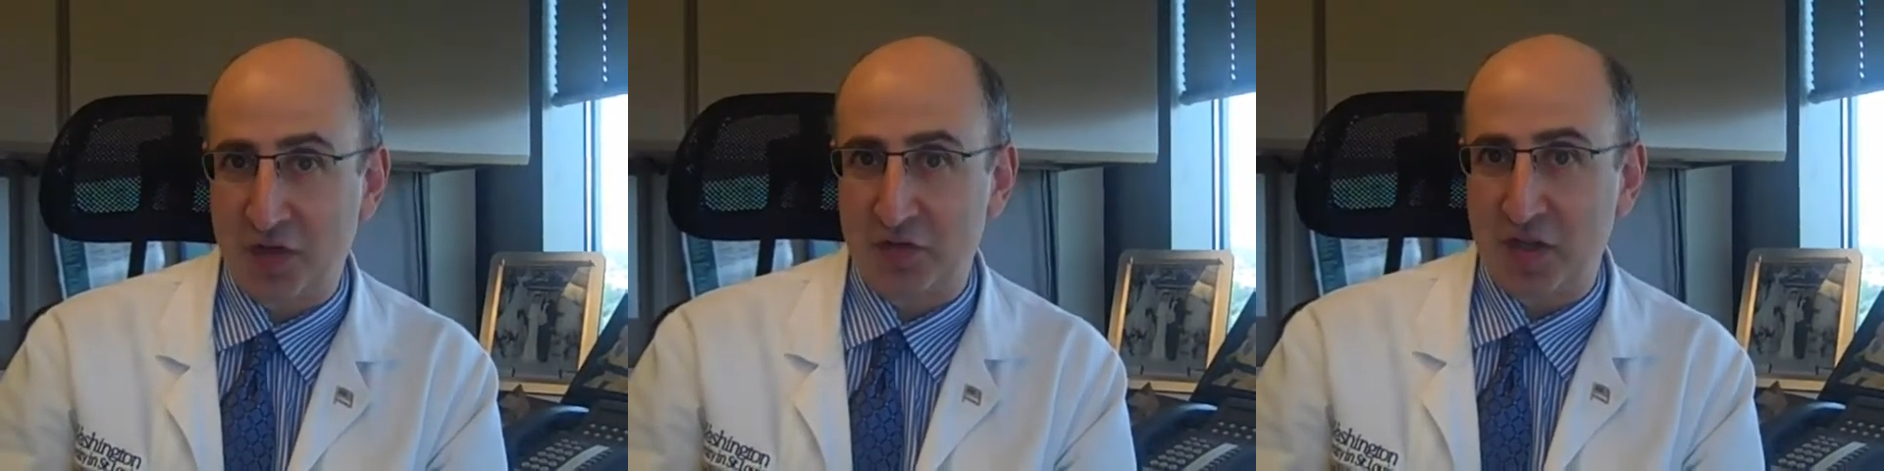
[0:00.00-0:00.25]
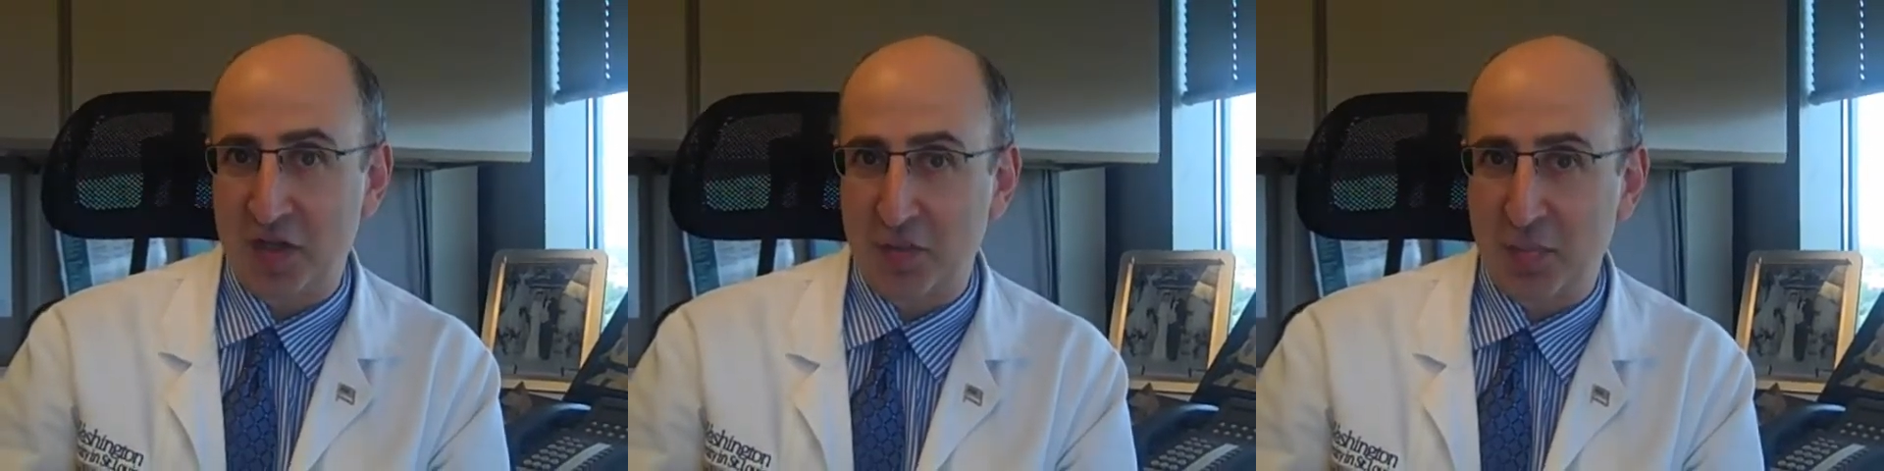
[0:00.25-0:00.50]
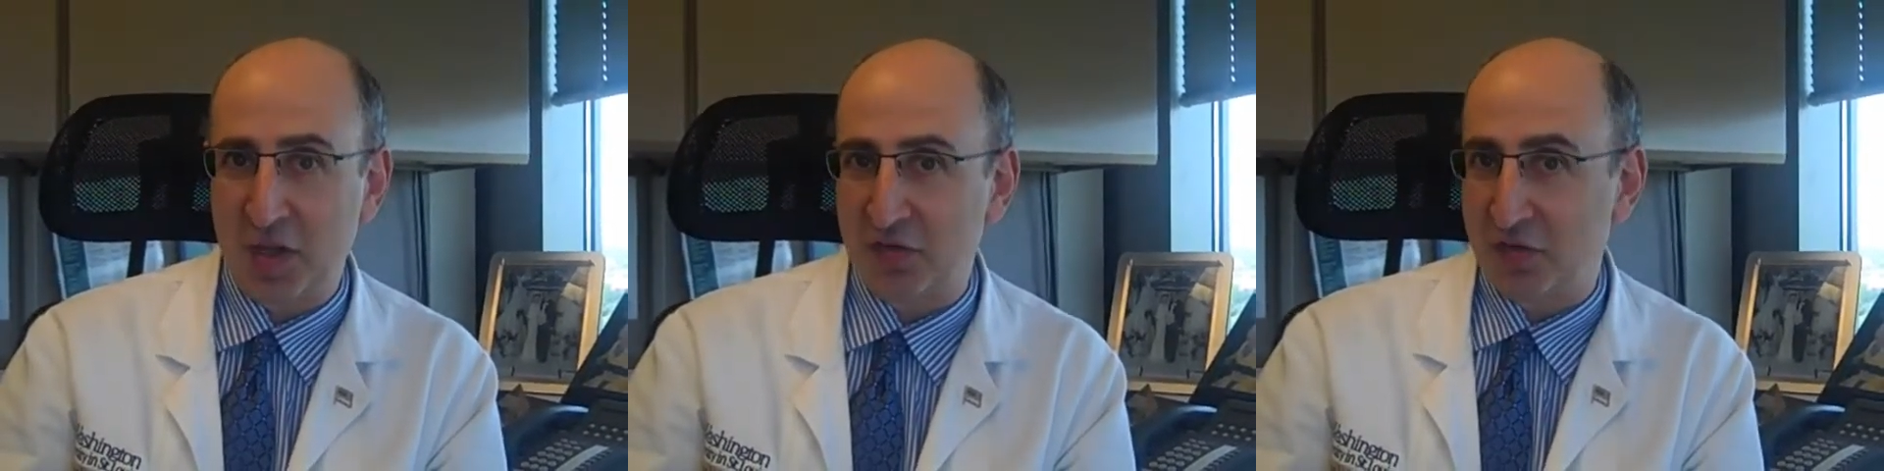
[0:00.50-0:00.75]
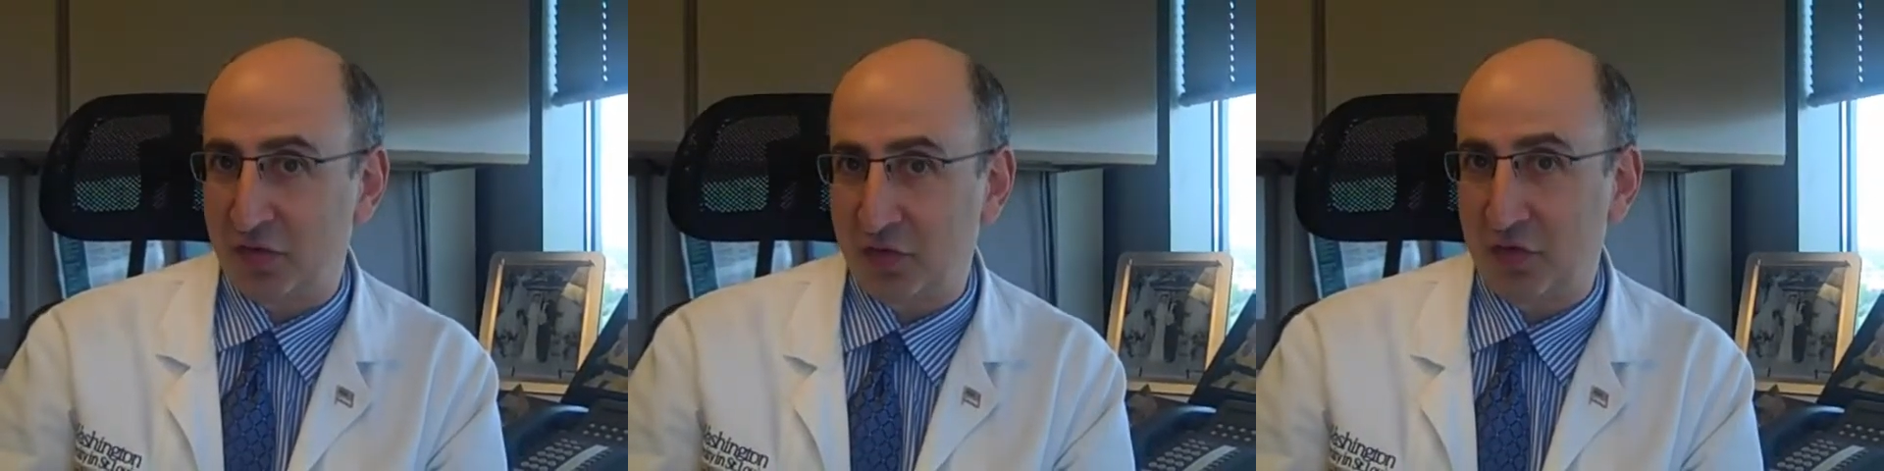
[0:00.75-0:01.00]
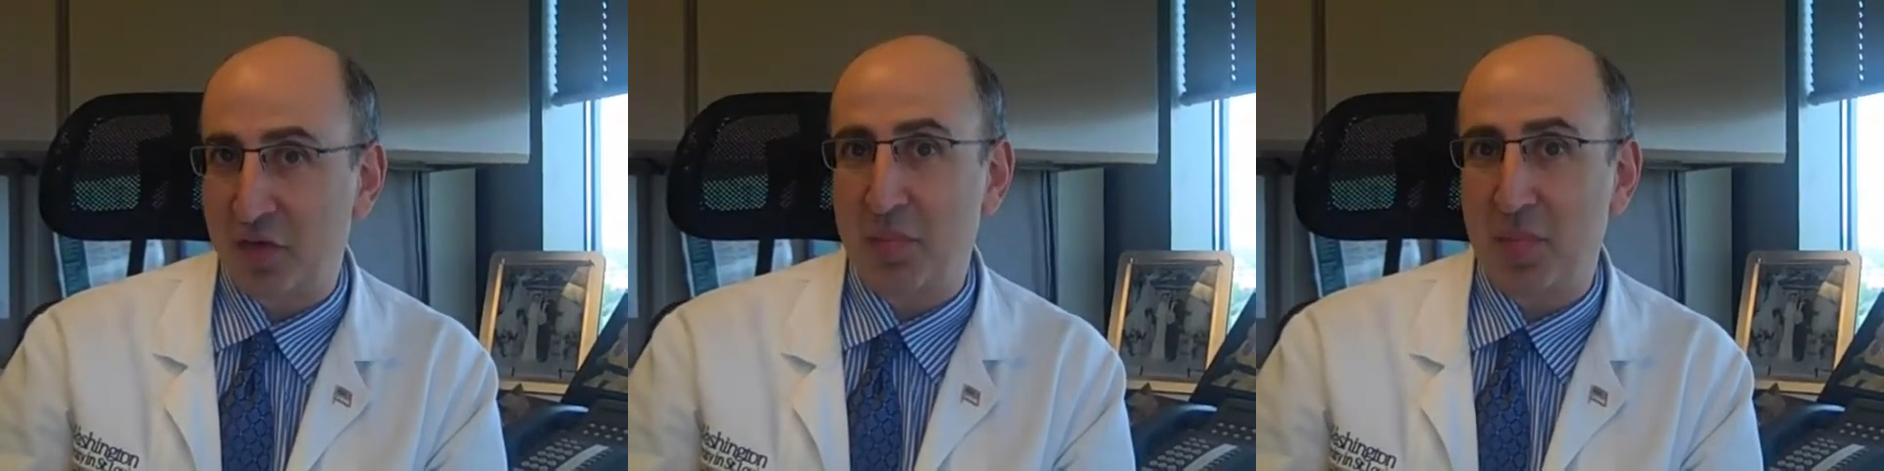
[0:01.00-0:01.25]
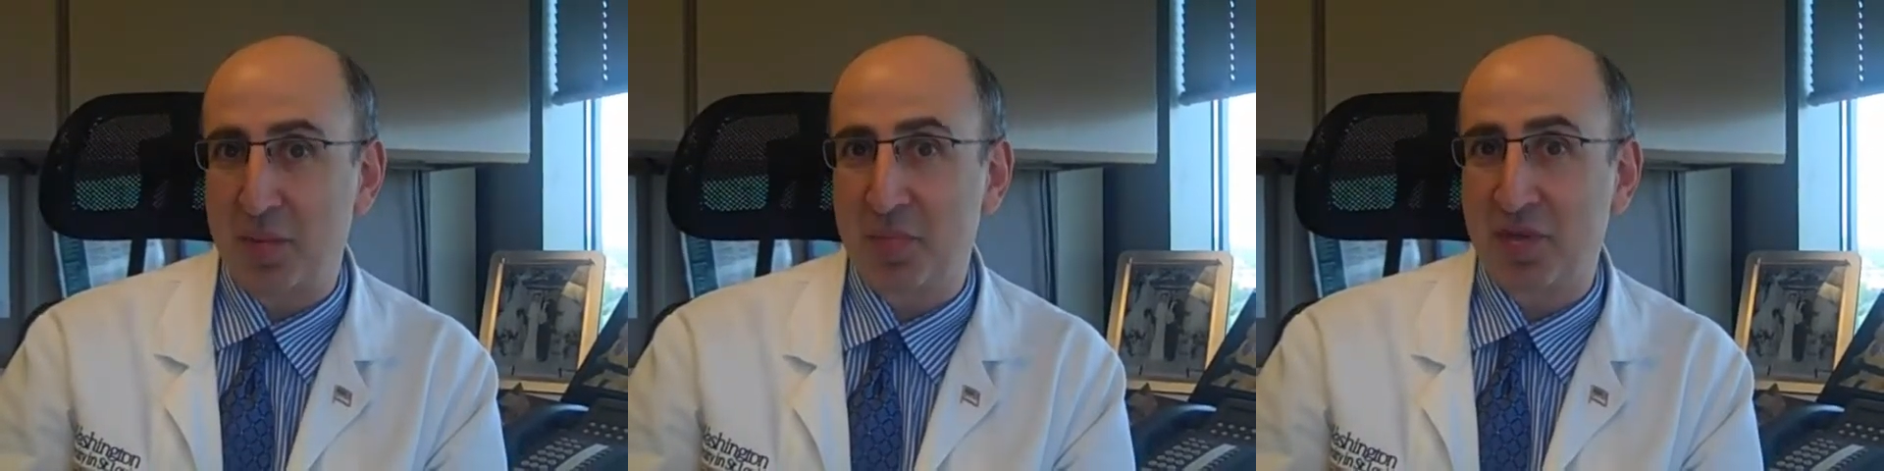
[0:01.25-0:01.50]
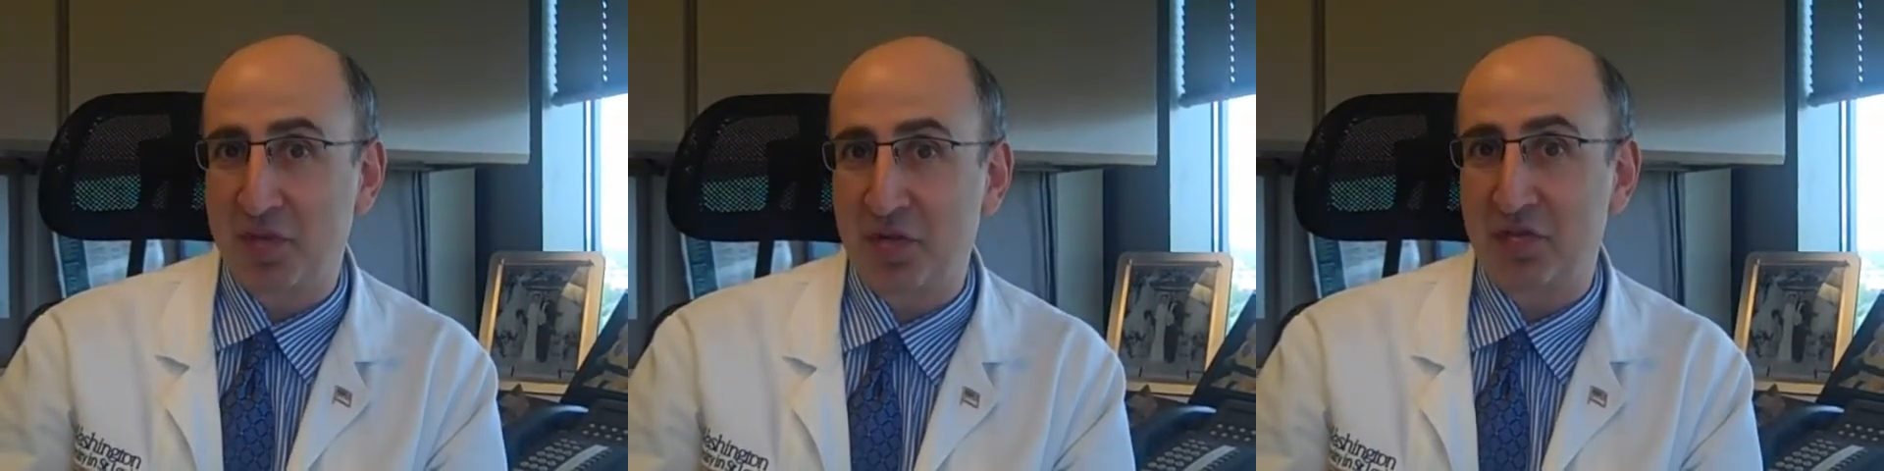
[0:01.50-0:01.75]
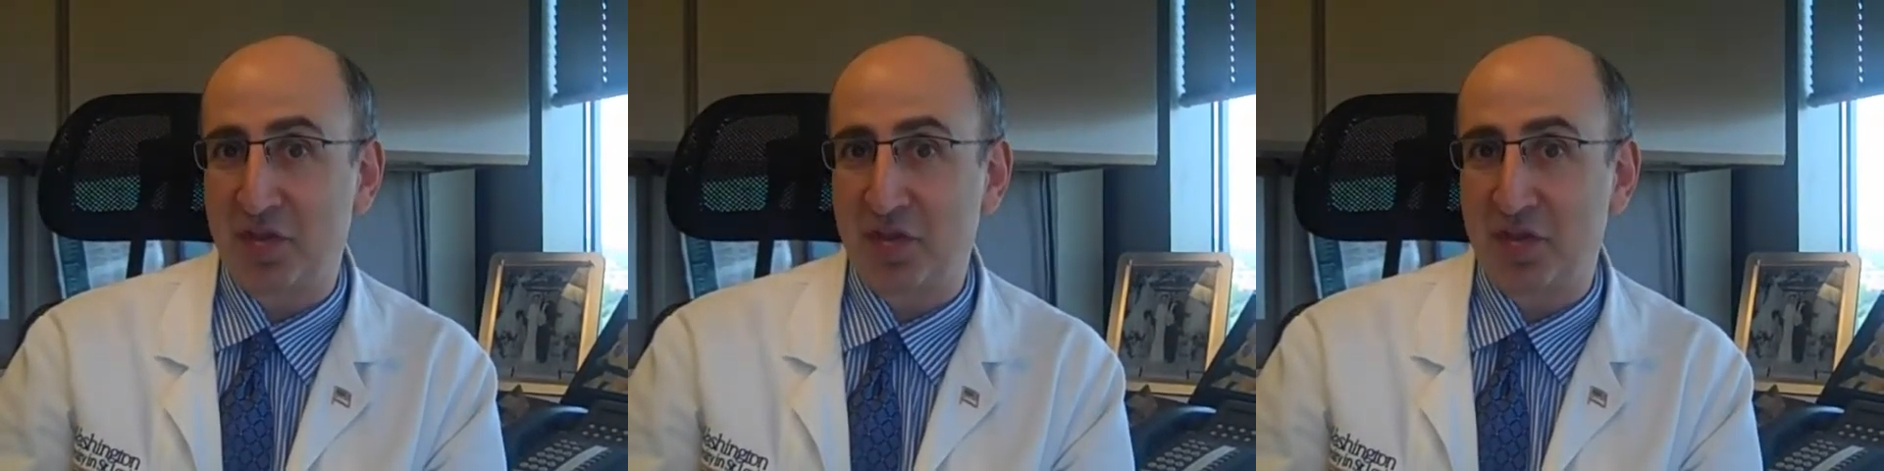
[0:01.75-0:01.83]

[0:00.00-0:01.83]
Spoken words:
on a daily basis, so they may be a little